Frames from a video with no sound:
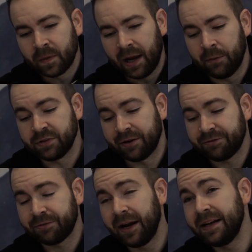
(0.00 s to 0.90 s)

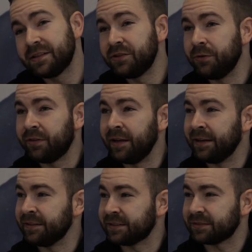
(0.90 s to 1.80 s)
afraid to do
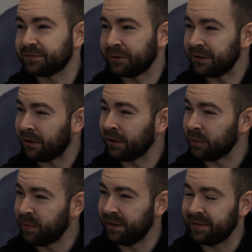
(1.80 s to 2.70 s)
things for a longer
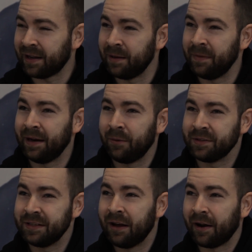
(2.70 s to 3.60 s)
period of time than I
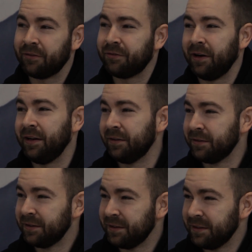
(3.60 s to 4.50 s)
was not afraid.
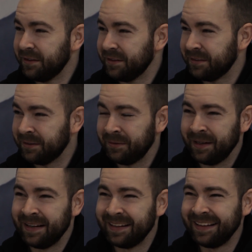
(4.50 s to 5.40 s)
Mm-hmm. Do you
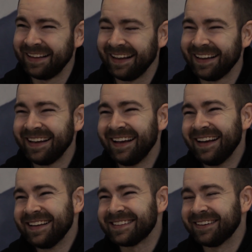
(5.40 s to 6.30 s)
know what I mean?
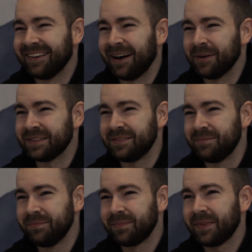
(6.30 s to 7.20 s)
So
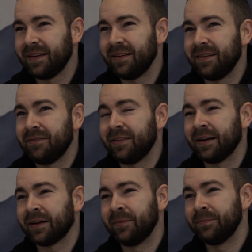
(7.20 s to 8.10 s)
if you
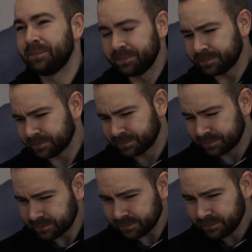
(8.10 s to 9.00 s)
think I'm
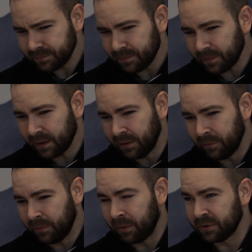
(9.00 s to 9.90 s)

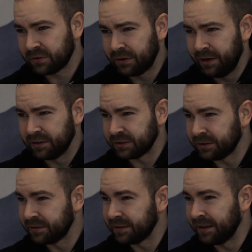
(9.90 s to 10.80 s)
almost 30 years
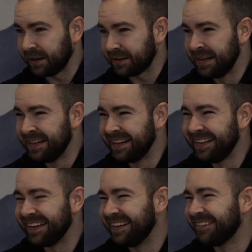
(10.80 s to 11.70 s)
old and I'm like at
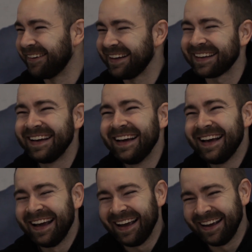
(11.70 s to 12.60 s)
the end of the week,
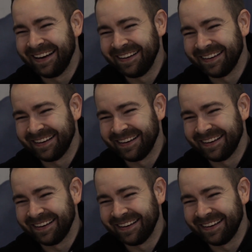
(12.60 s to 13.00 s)
and